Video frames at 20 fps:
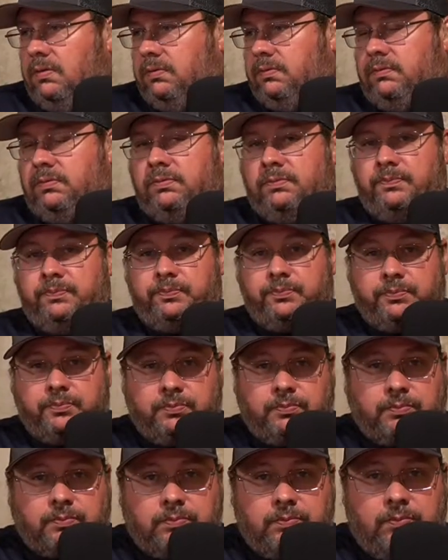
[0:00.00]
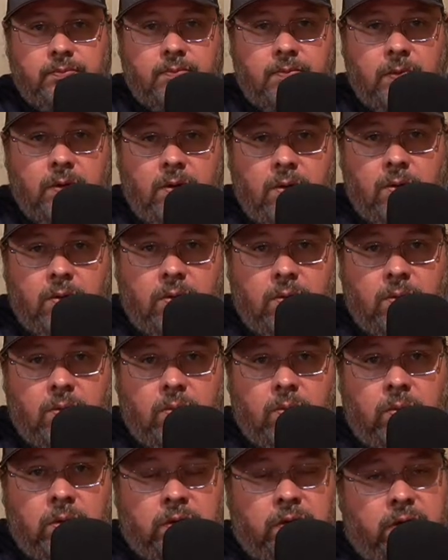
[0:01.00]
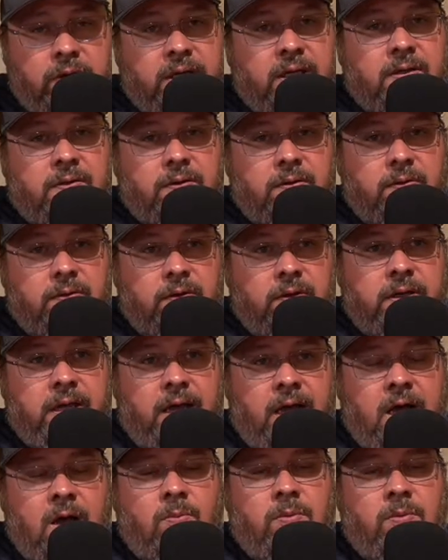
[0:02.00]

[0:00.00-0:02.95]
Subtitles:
Well, look at how